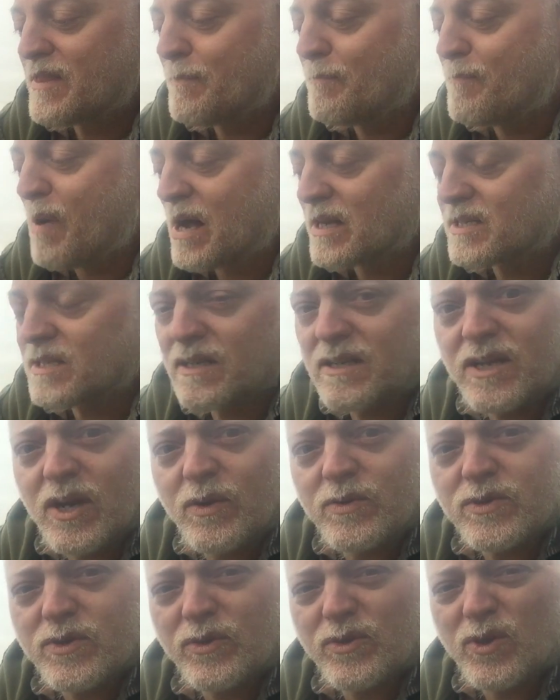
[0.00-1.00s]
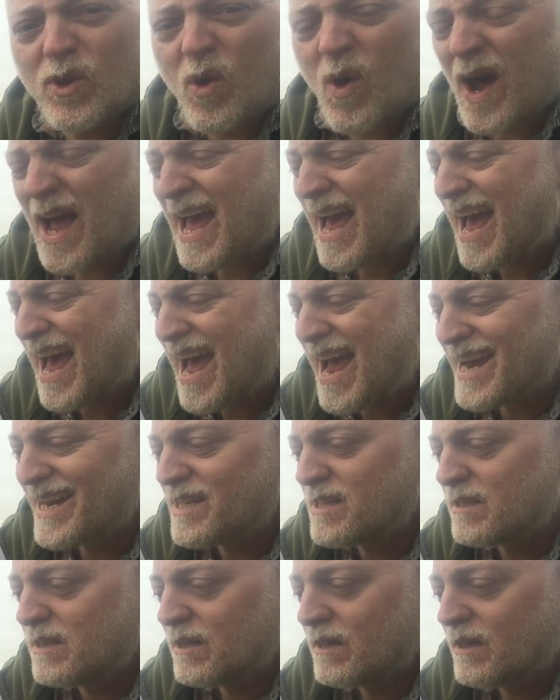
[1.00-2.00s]
butter goes on your
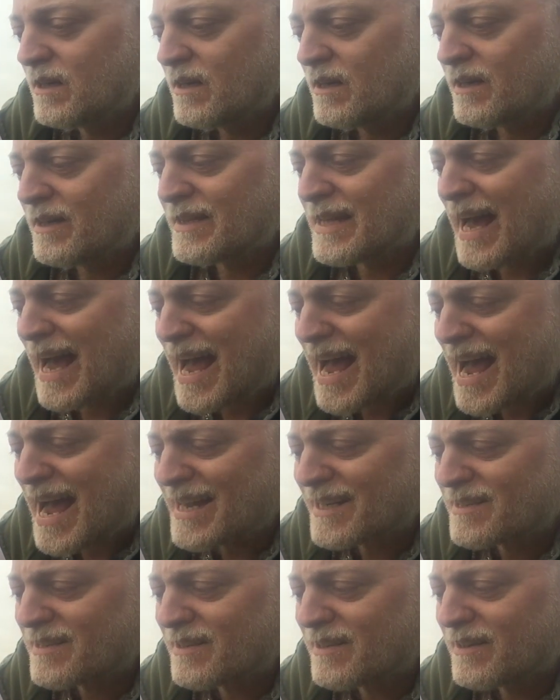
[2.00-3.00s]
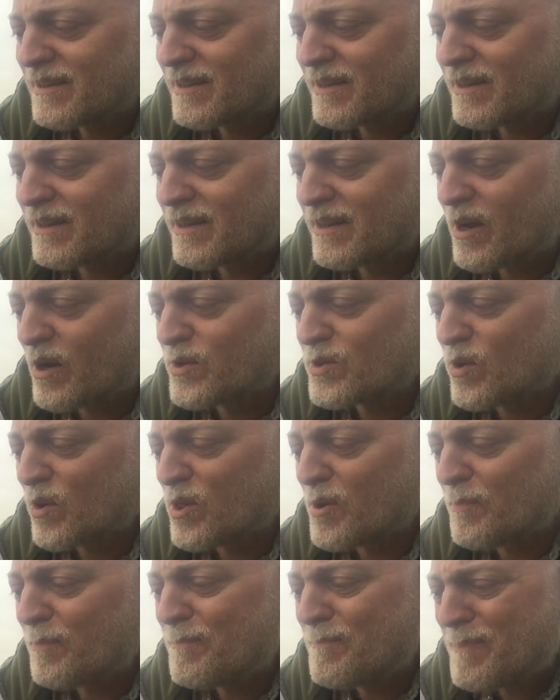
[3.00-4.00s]
head, the hat goes
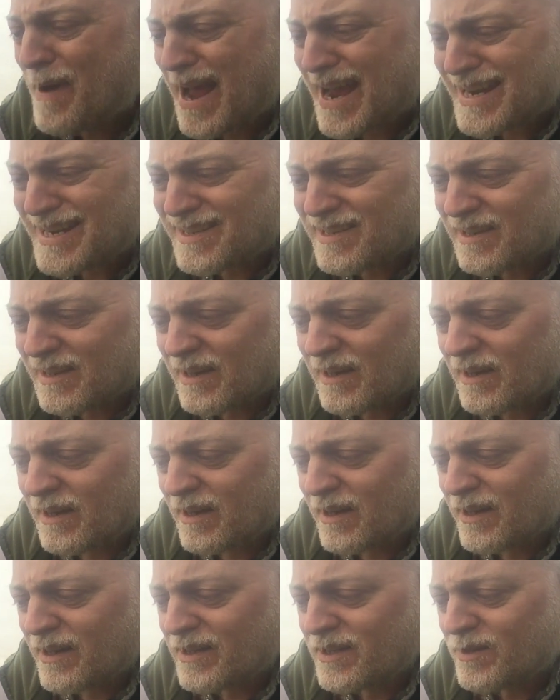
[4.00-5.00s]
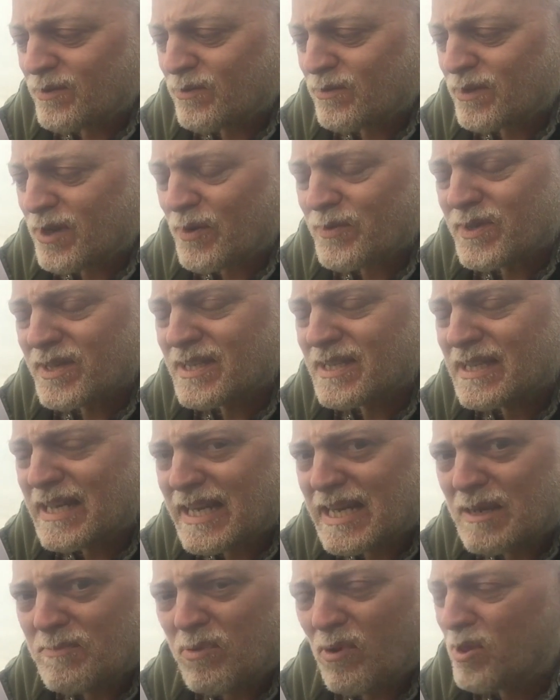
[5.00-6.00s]
on the bed, you go to
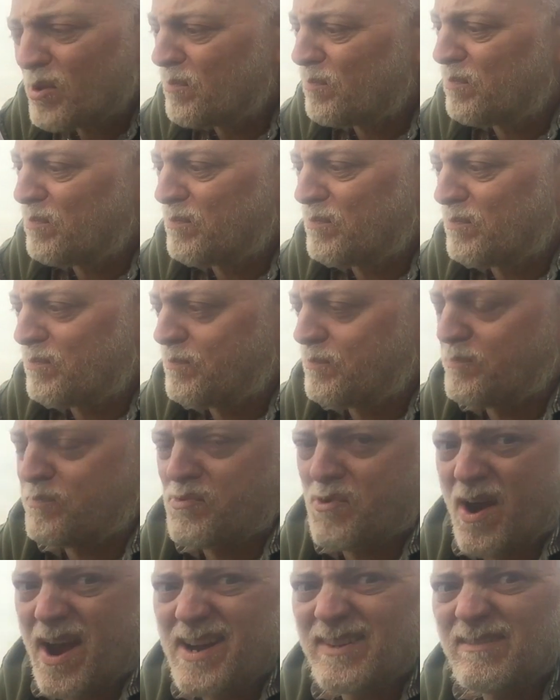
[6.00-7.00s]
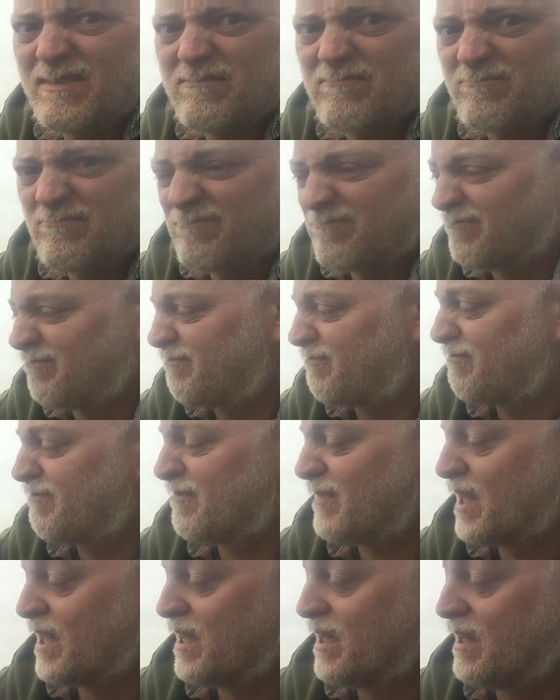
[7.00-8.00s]
sleep on the bread.
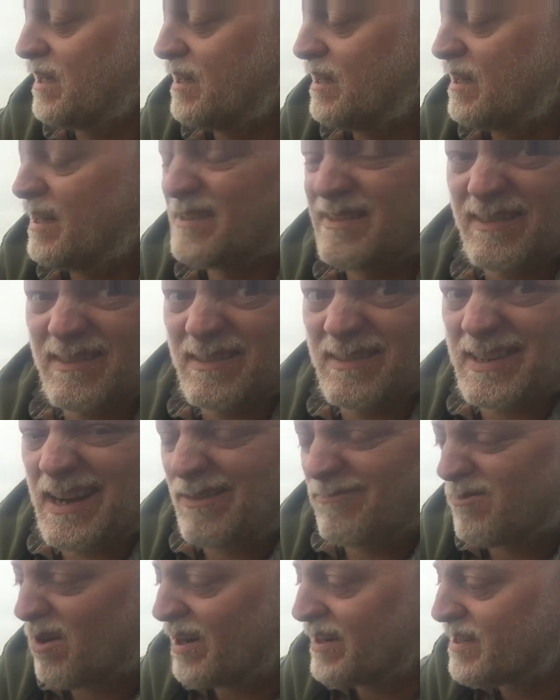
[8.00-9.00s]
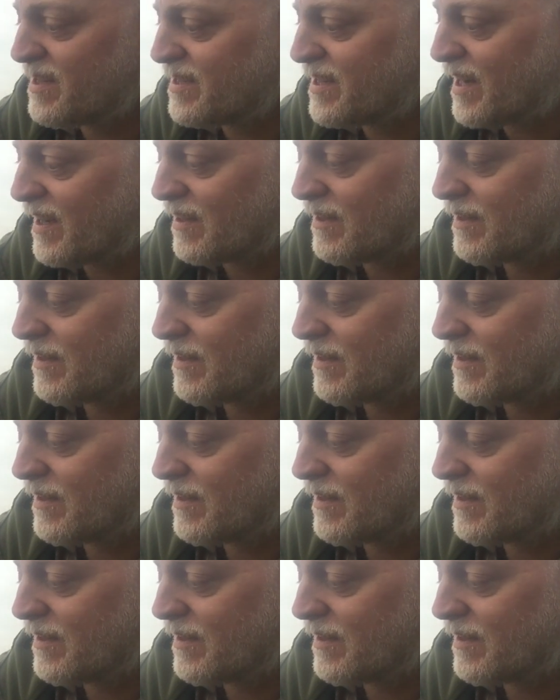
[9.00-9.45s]
Doesn't sound right, does it?